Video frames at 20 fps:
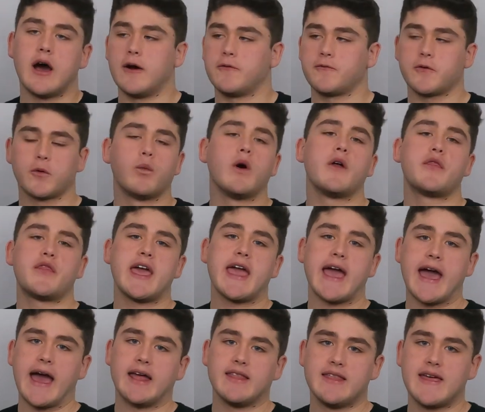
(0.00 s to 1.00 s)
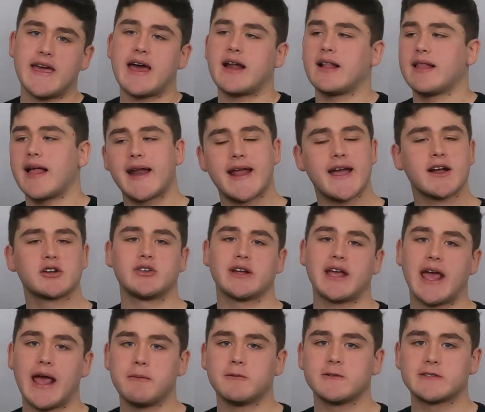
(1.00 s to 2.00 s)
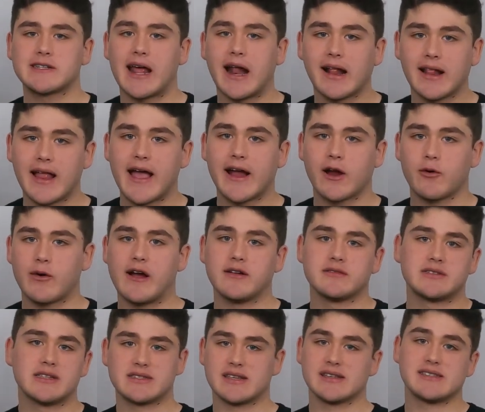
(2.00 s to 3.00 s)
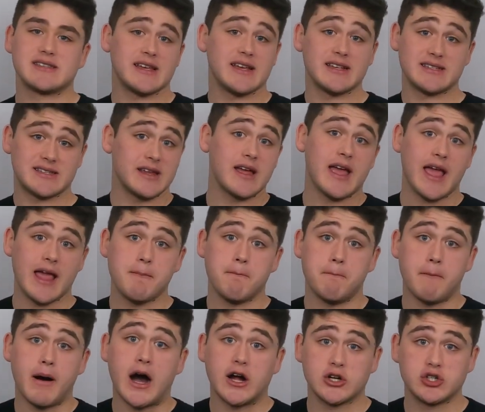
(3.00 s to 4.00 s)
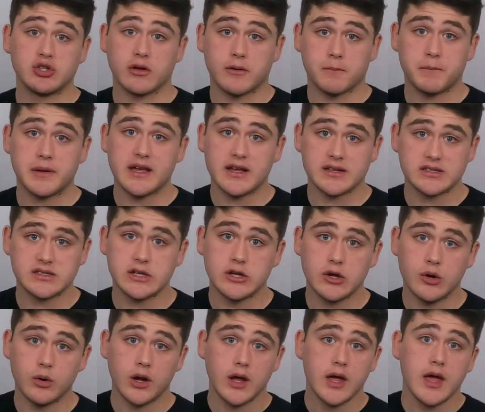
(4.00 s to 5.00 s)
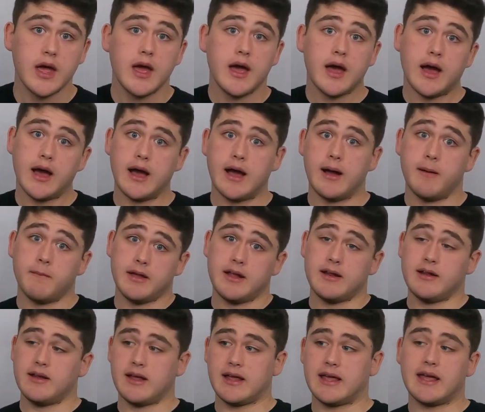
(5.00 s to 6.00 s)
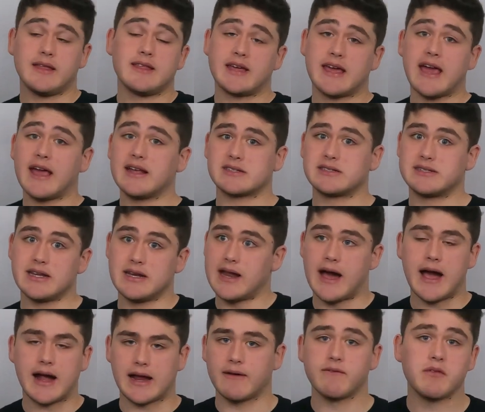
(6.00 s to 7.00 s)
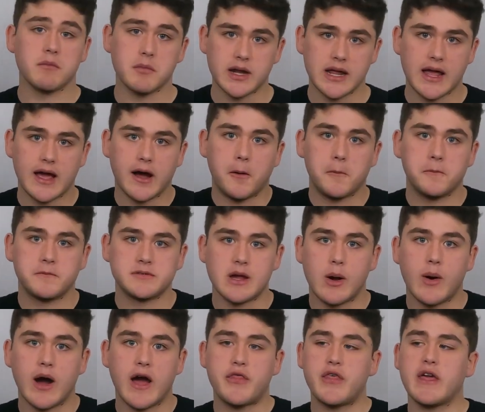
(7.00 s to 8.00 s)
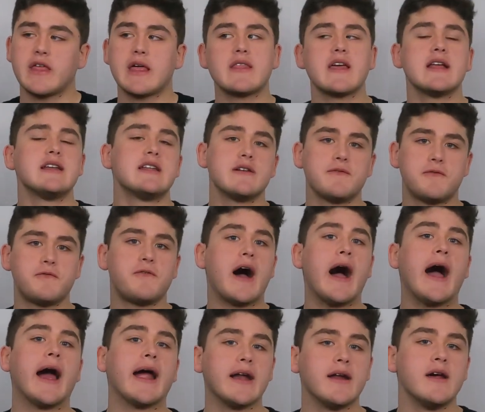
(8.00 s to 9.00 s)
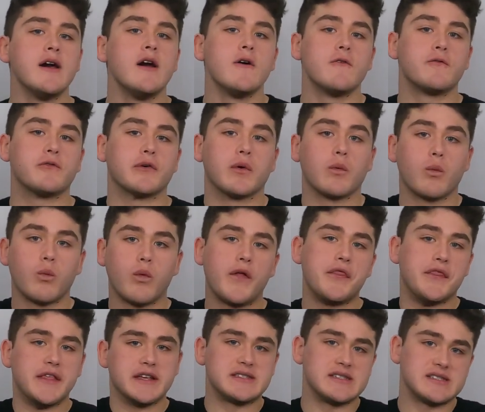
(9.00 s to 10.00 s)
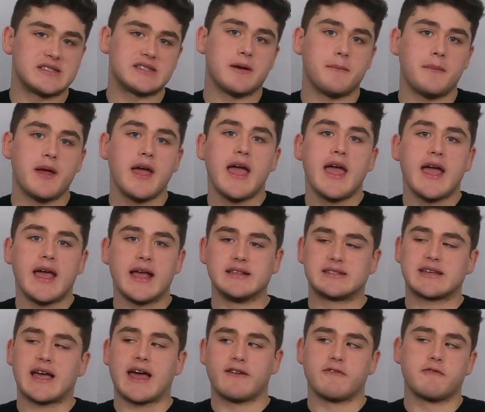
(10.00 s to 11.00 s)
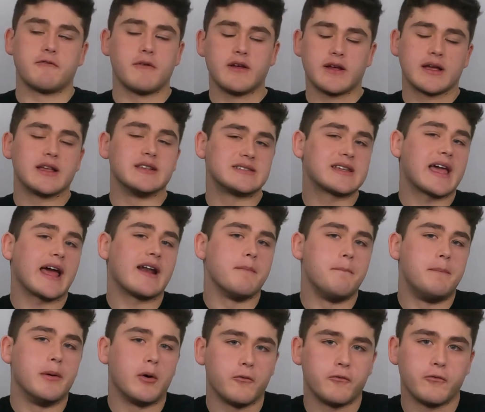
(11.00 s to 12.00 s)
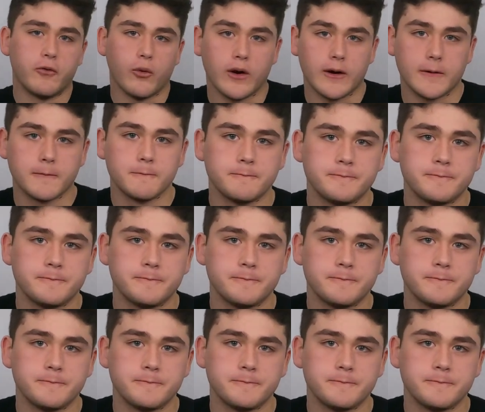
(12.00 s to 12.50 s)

for what they had. They had a lot of extra cables kind of lying around since this isn't a modular PSU. And again, the case did not give them any help. So I think that they did fine for what this system is kind of built for.